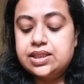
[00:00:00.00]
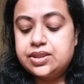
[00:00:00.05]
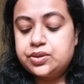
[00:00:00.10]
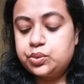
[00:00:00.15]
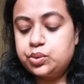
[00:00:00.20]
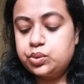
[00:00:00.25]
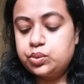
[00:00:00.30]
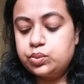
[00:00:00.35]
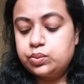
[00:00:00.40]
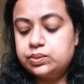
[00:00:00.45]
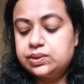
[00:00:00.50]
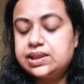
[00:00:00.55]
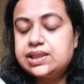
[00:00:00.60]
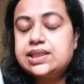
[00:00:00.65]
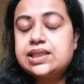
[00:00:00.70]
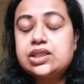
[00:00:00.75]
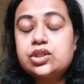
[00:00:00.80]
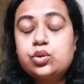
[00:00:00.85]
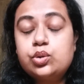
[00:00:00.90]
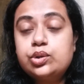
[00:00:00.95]
So
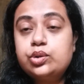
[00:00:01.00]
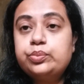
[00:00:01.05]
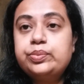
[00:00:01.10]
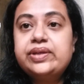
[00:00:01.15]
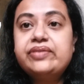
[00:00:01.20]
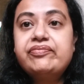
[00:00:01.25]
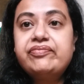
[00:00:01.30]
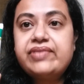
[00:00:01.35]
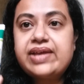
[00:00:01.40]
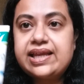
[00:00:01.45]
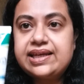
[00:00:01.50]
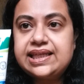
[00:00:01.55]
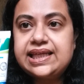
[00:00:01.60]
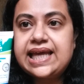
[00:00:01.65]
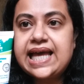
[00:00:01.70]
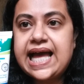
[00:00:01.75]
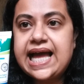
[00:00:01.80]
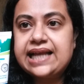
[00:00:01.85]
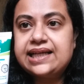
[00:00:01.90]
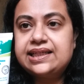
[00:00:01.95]
this is going to be
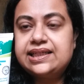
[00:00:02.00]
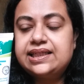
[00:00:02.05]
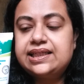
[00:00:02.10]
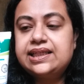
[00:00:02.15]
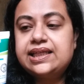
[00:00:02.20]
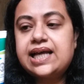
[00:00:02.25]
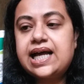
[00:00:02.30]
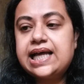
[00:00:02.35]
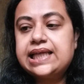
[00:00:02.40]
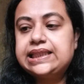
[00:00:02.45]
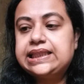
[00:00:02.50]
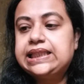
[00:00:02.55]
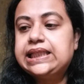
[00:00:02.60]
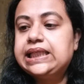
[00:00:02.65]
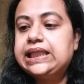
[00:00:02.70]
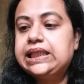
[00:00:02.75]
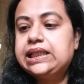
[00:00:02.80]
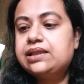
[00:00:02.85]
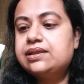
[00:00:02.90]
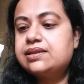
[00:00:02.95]
very handy. I
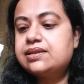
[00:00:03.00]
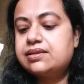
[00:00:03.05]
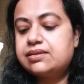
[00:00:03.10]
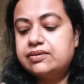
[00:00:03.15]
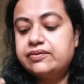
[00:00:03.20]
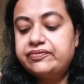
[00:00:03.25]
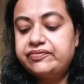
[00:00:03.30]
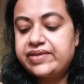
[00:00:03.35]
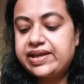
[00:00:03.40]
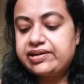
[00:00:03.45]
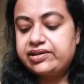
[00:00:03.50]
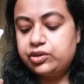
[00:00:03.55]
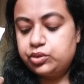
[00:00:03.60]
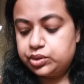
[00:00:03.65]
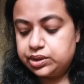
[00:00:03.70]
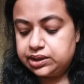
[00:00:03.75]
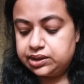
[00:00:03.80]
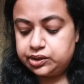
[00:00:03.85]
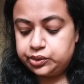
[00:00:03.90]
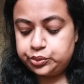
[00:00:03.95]
think it's a very
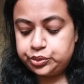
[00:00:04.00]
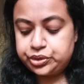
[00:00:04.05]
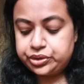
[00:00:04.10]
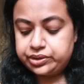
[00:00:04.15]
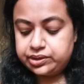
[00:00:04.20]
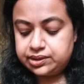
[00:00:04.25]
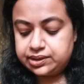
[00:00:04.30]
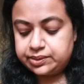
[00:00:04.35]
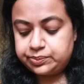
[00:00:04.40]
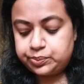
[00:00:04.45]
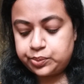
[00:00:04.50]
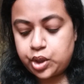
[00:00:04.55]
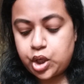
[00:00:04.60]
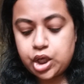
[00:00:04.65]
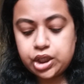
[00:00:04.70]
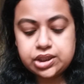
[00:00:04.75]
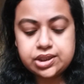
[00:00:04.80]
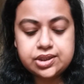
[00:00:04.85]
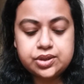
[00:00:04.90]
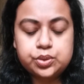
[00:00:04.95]
good inclusion in the
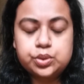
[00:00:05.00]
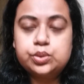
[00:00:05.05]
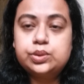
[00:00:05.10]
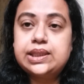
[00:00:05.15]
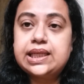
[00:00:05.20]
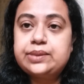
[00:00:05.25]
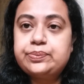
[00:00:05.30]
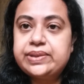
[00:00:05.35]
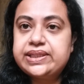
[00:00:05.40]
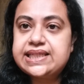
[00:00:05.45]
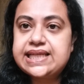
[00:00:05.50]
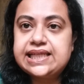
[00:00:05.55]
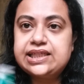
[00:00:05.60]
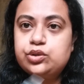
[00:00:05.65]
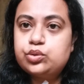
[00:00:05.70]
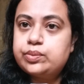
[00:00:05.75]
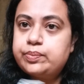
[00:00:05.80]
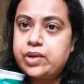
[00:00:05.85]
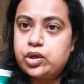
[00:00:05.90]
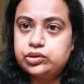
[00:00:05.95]
box. So let me tell
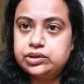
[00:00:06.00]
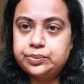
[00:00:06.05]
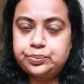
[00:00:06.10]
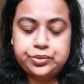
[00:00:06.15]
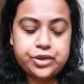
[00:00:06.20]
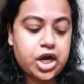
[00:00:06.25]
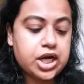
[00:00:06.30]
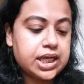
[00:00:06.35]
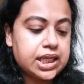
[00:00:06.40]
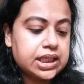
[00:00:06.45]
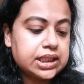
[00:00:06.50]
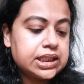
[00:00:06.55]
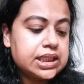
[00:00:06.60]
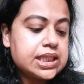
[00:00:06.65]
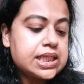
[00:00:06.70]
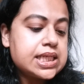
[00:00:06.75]
you about the product.